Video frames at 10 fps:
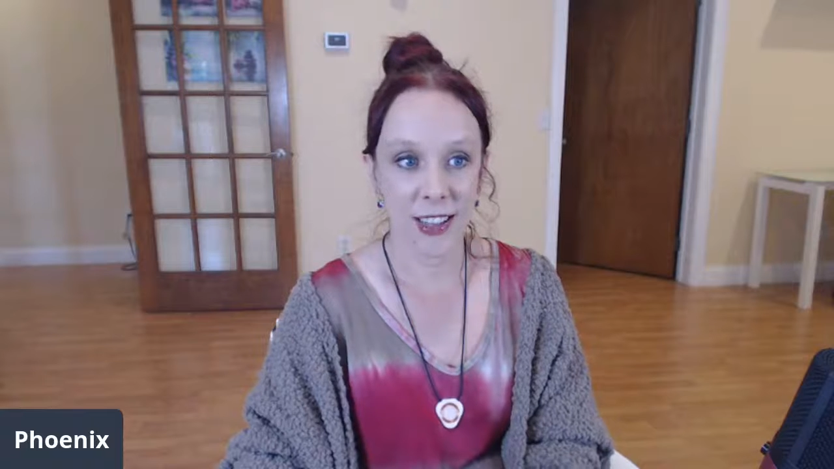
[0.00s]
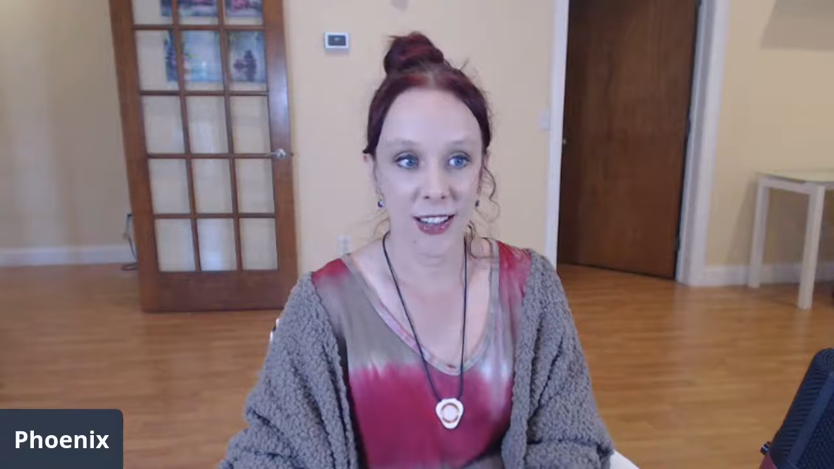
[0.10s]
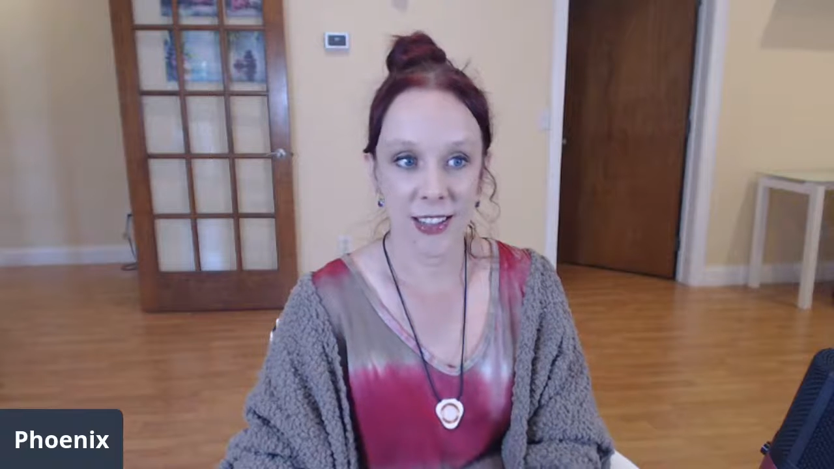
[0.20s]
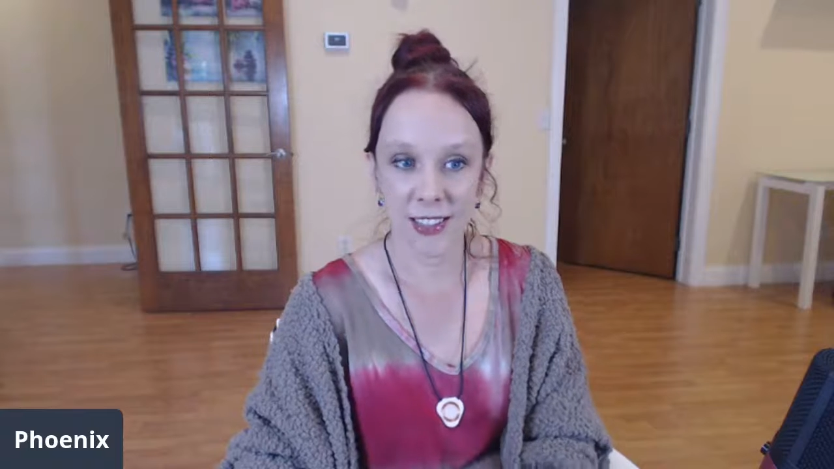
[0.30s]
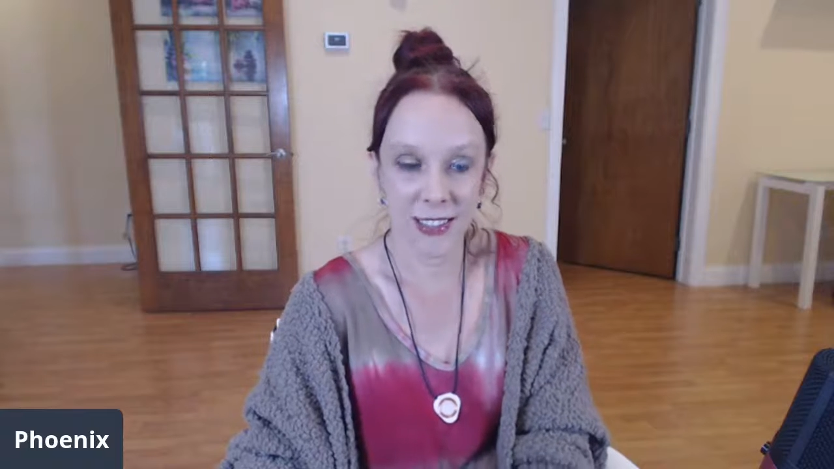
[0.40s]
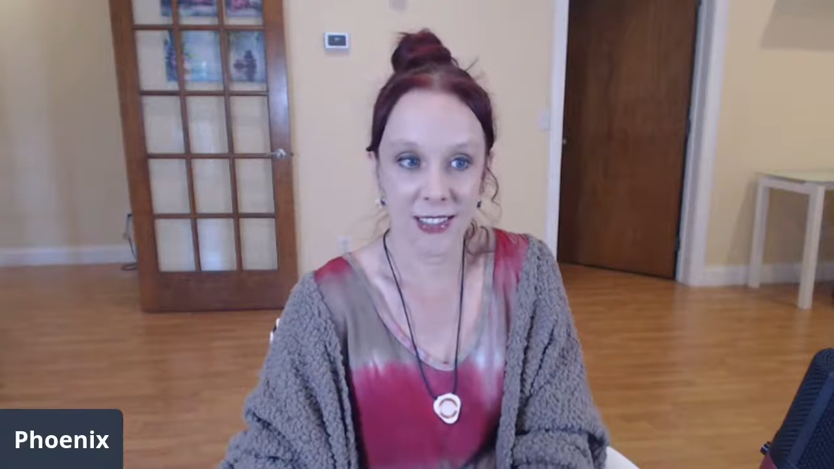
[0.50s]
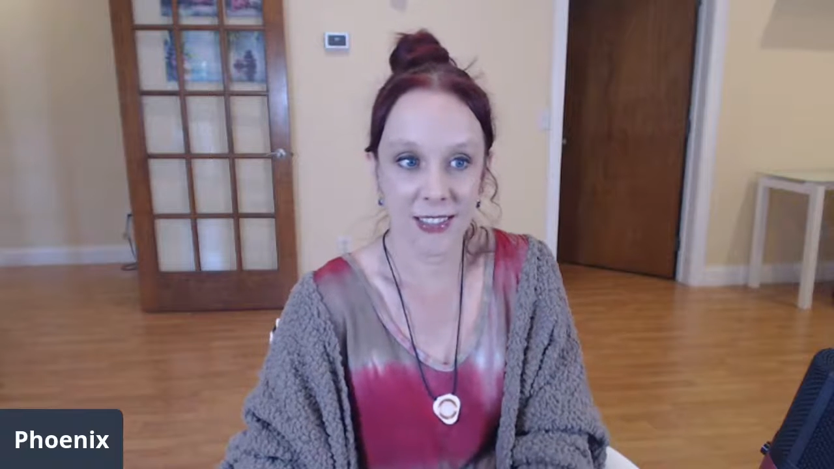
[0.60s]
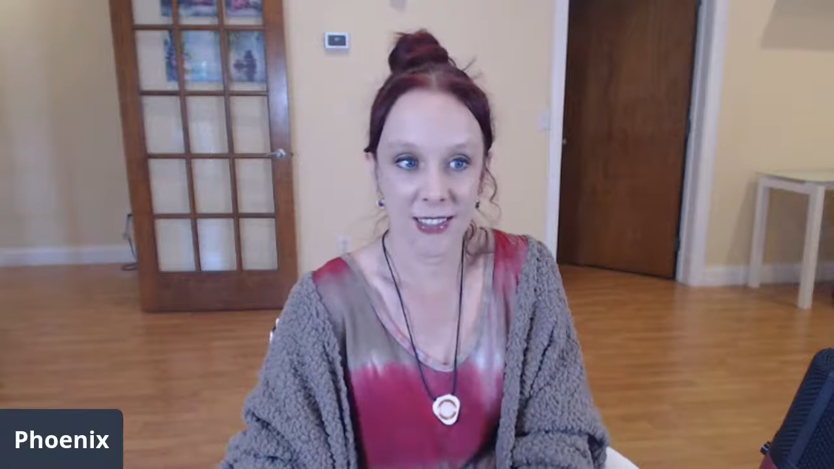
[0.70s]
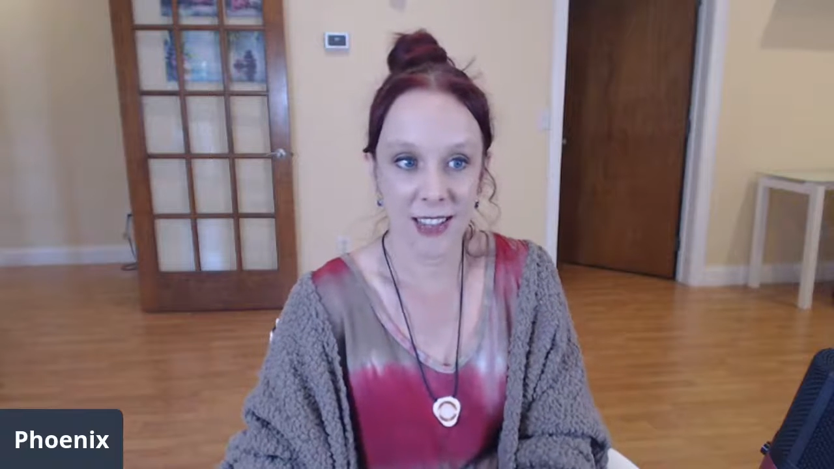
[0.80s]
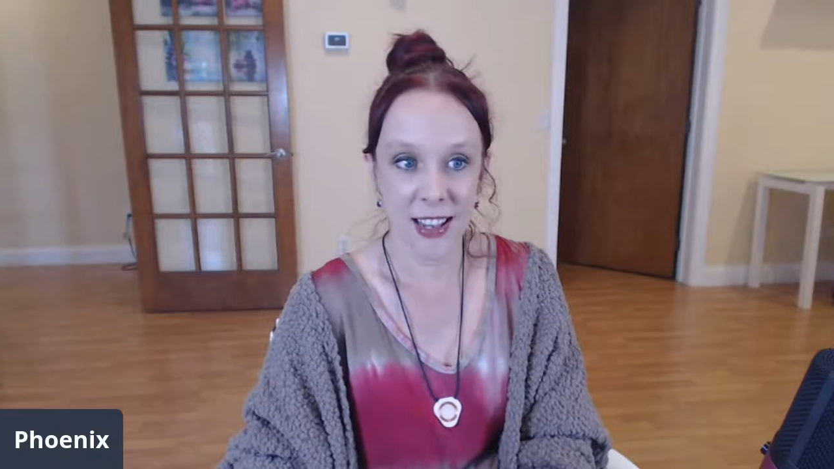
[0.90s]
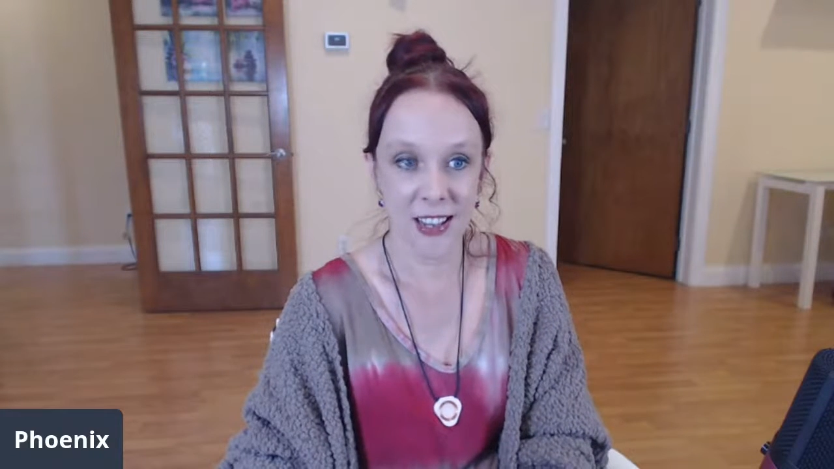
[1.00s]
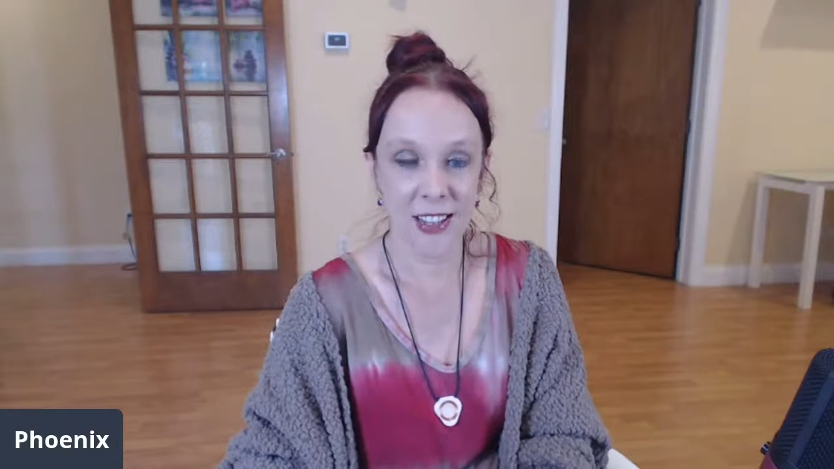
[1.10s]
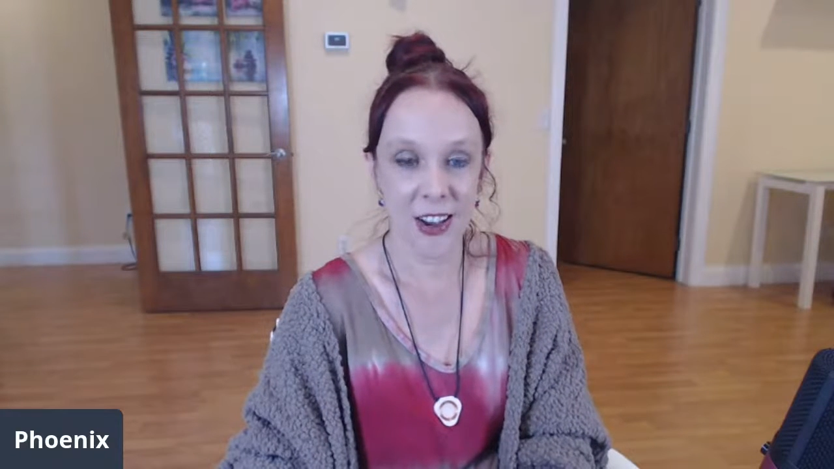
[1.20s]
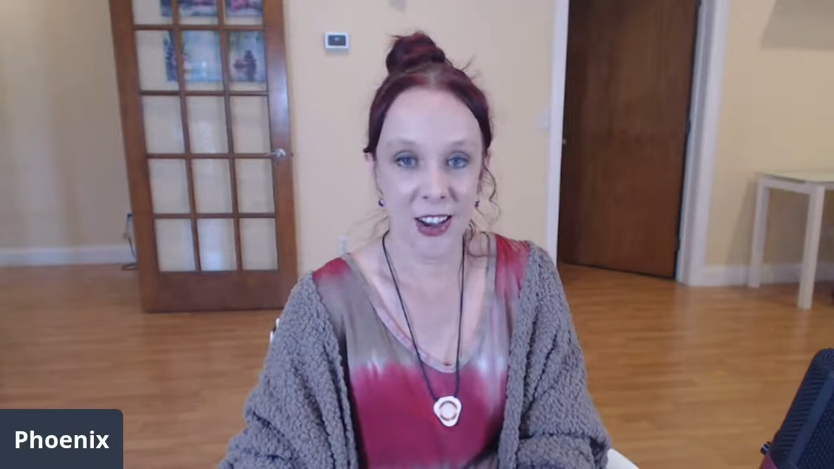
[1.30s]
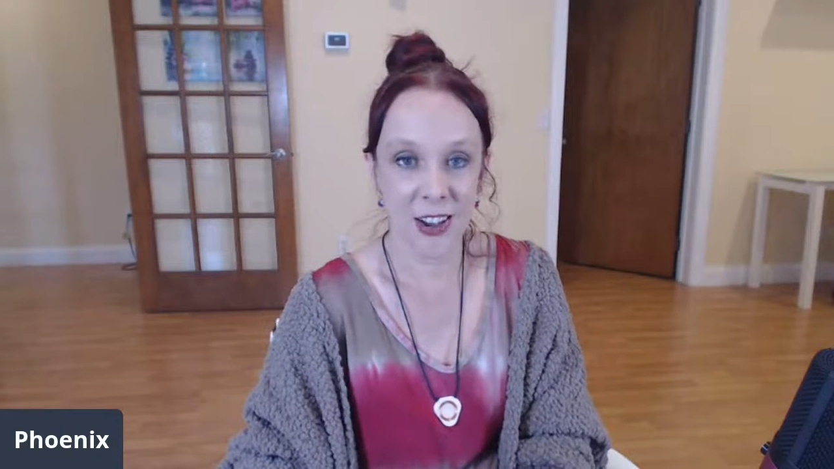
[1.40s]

And to